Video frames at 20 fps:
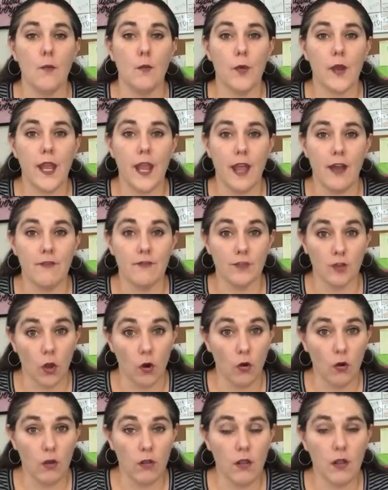We have
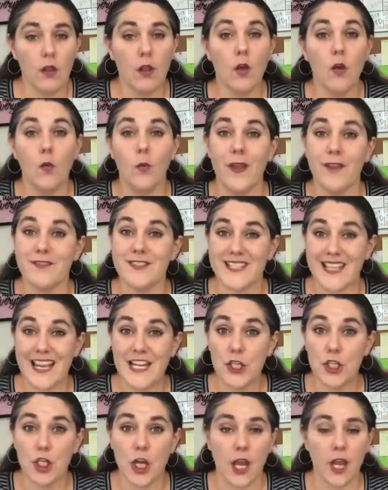Lowell, we have
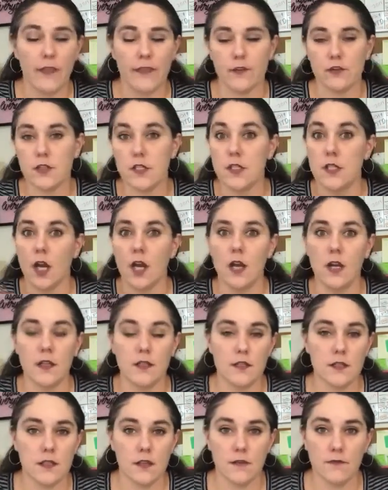St. John. There's
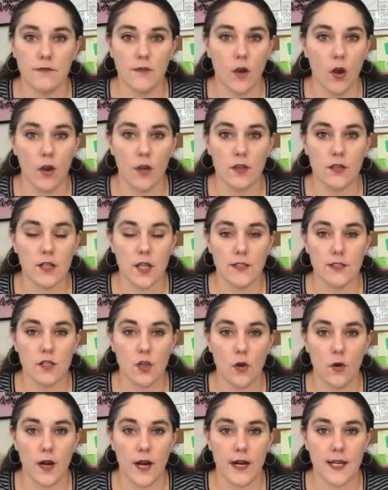tons
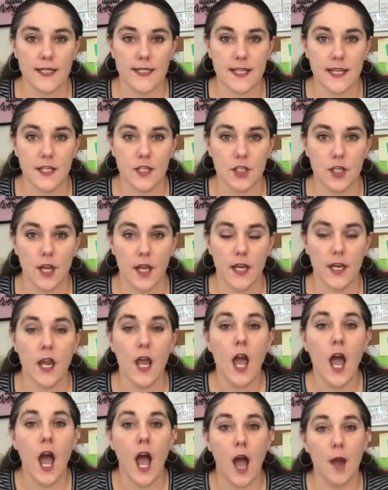going on in St. John.
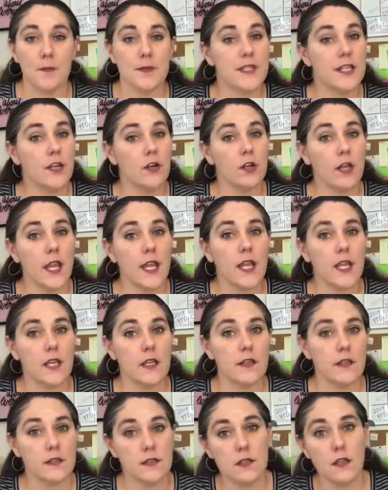Cedar Lake
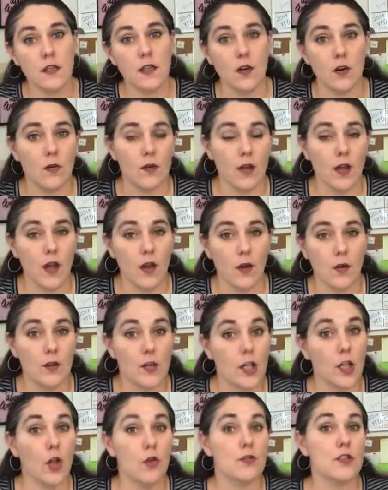is, a
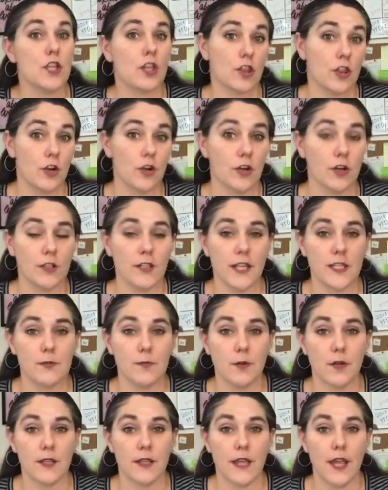close third, let's
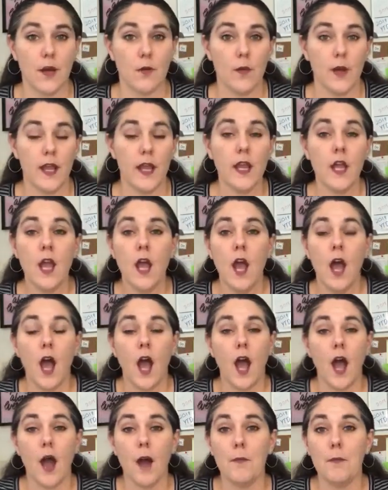put it that way.
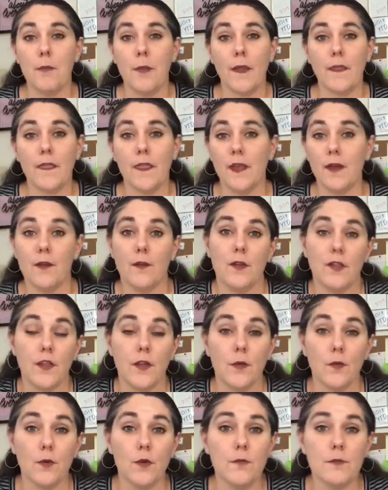But
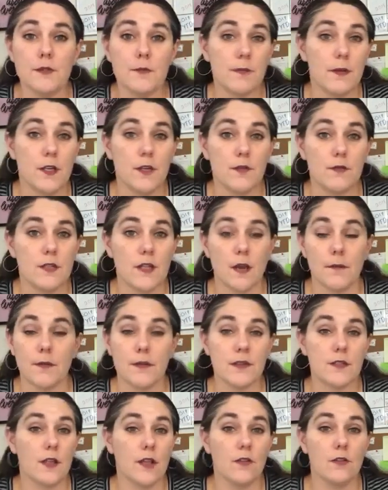the room's been used up.
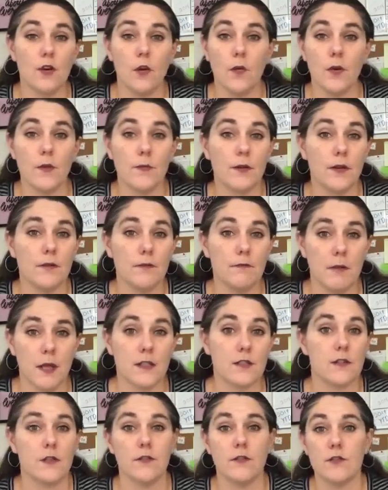There's nowhere to build in
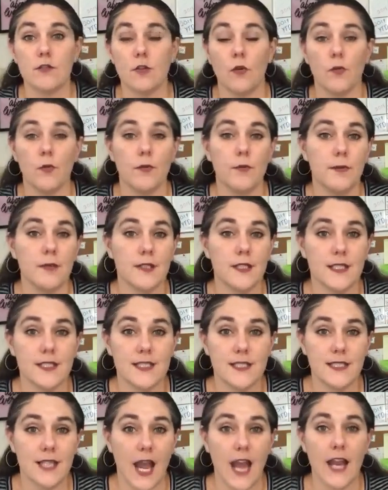Munster. There's nowhere to build
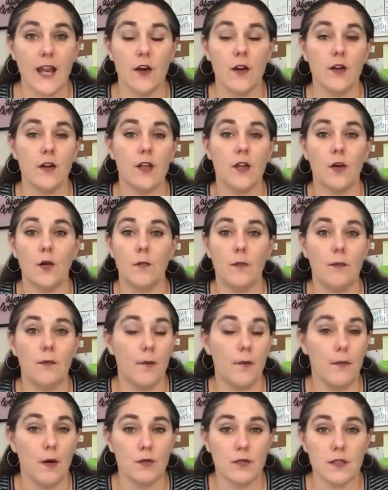in Dyer.
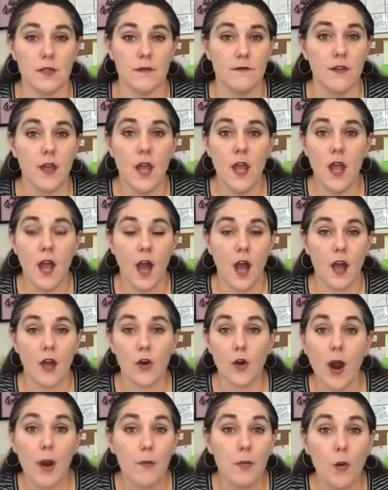Most of
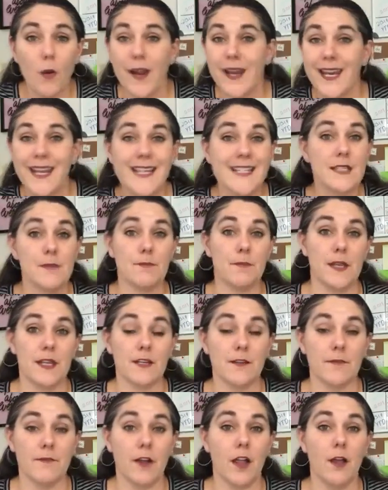Crown Point isn't
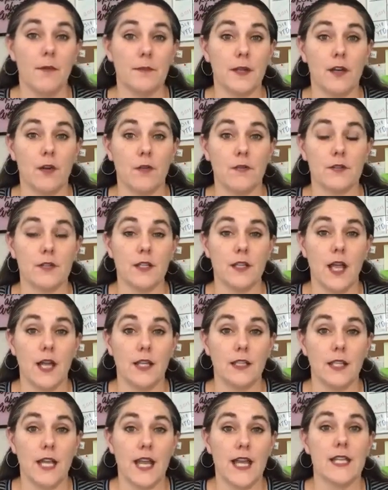being developed. I know there's a lot
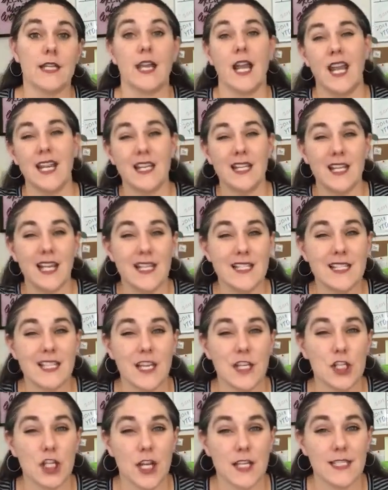of land kind of in that
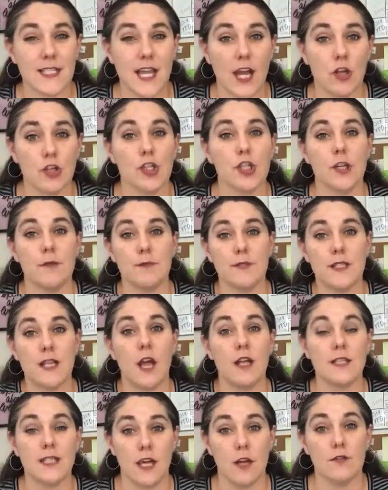St. John Township,
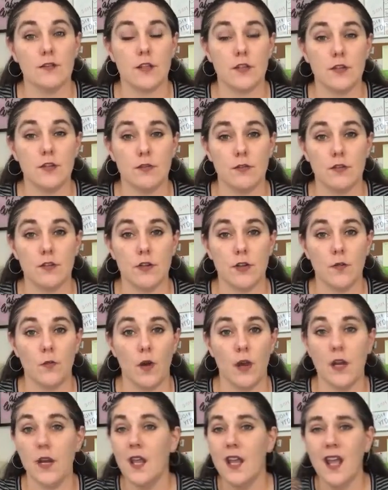south of
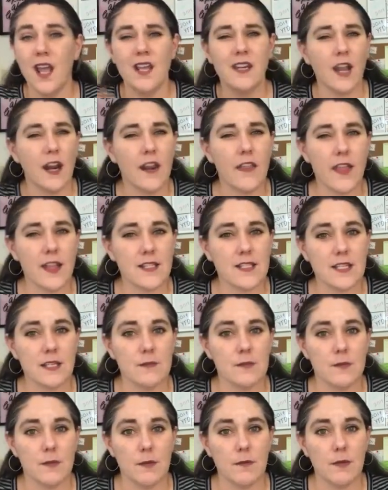231. None of that
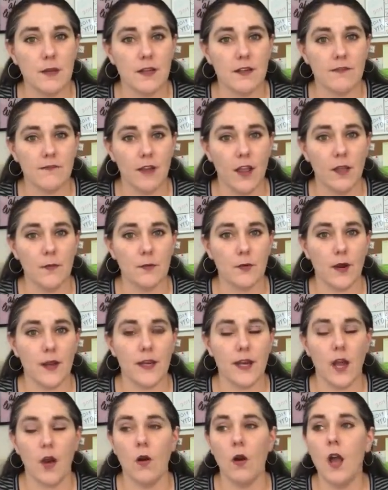seems to be being developed
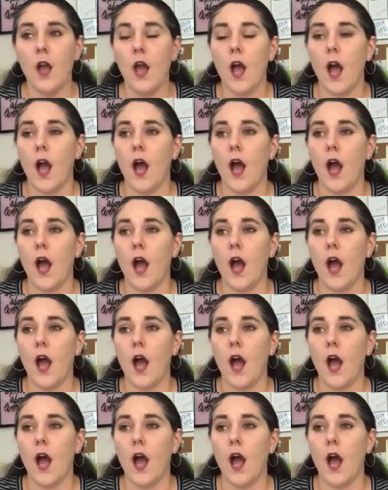right now.